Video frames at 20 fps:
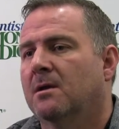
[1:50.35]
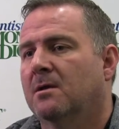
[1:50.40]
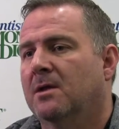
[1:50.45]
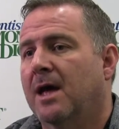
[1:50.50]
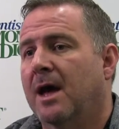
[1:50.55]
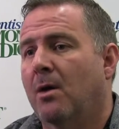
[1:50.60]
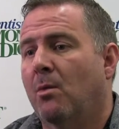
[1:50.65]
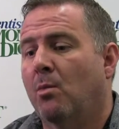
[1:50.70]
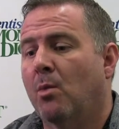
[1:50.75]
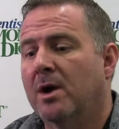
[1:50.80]

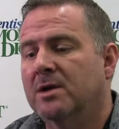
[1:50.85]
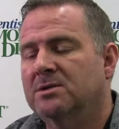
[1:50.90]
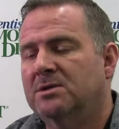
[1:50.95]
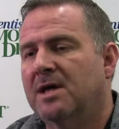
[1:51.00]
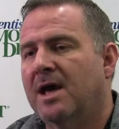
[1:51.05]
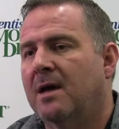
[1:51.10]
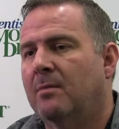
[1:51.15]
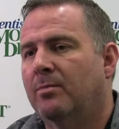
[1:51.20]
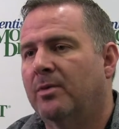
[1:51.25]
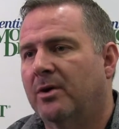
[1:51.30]
that once
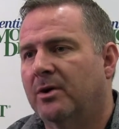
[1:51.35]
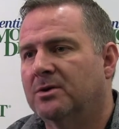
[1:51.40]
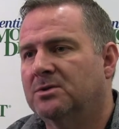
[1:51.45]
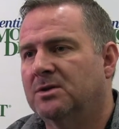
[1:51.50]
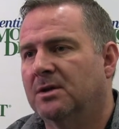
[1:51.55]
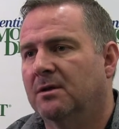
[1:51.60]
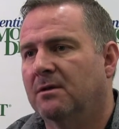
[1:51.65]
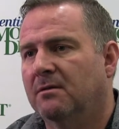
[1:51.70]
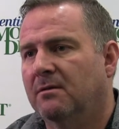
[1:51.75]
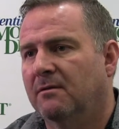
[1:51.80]
that
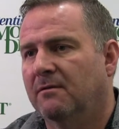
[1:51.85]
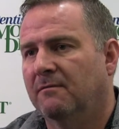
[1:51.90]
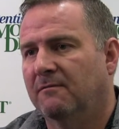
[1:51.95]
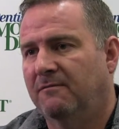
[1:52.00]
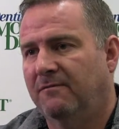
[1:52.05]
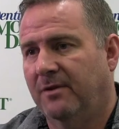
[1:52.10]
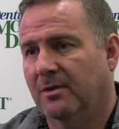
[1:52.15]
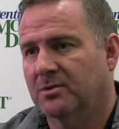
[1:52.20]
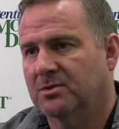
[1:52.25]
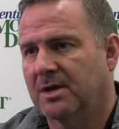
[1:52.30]
person
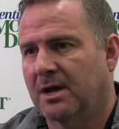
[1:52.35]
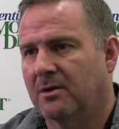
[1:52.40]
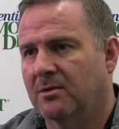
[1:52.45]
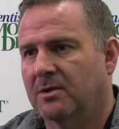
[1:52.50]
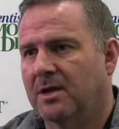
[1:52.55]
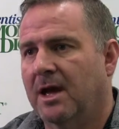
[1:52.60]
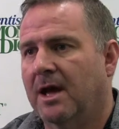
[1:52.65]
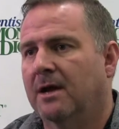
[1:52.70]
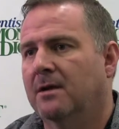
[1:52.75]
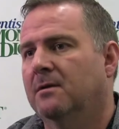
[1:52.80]
fills
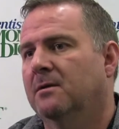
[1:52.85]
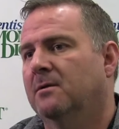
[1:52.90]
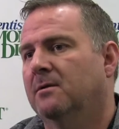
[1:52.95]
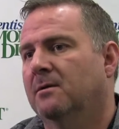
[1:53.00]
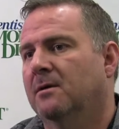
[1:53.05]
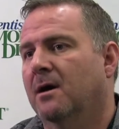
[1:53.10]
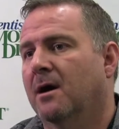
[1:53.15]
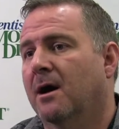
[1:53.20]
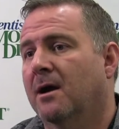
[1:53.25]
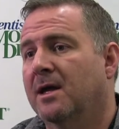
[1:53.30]
out that
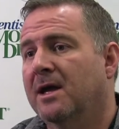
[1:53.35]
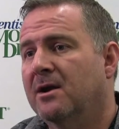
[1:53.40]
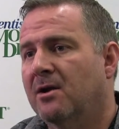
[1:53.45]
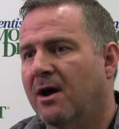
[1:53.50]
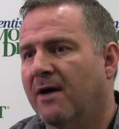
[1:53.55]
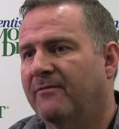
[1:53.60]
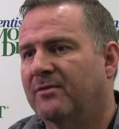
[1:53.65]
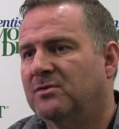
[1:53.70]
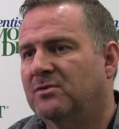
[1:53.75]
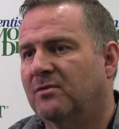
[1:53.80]

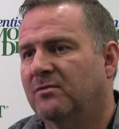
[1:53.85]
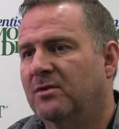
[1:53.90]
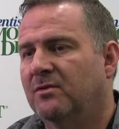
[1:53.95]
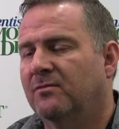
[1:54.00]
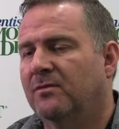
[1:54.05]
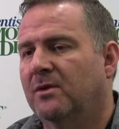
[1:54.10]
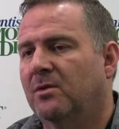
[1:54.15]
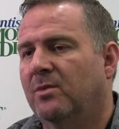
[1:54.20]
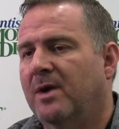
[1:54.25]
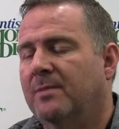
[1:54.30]
in-office review
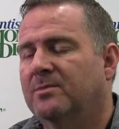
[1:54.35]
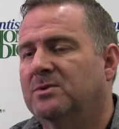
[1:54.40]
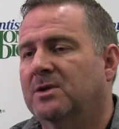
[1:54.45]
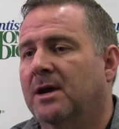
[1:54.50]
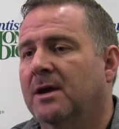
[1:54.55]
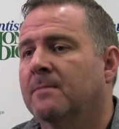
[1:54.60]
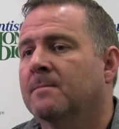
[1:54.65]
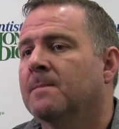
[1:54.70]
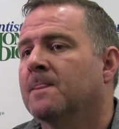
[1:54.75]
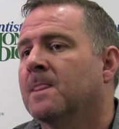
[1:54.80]
for the
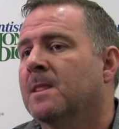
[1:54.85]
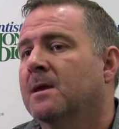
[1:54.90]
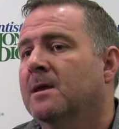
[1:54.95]
website,